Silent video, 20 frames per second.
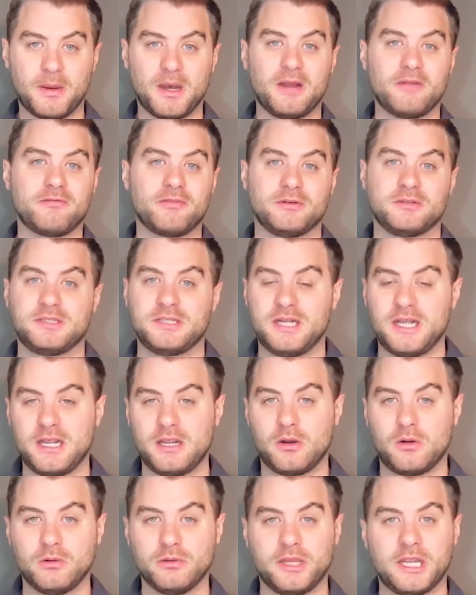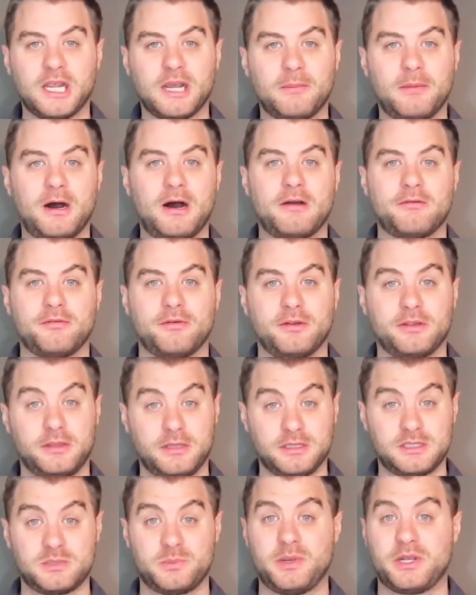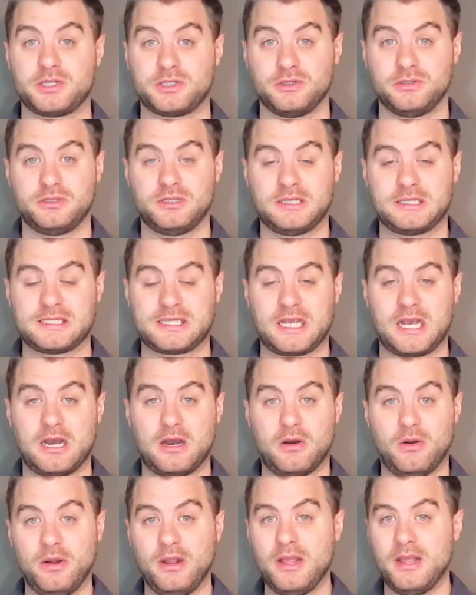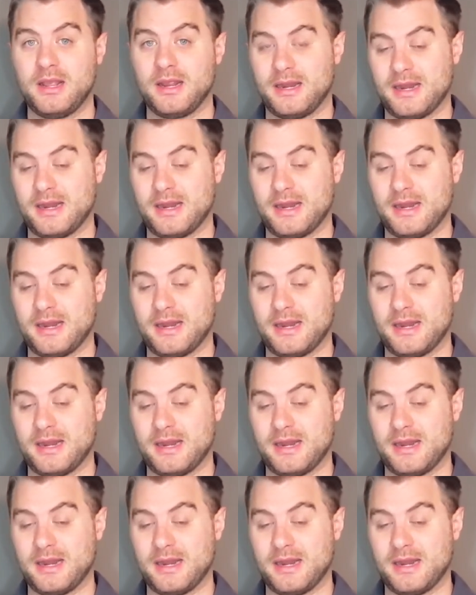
but for today only, I'm offering this special discount.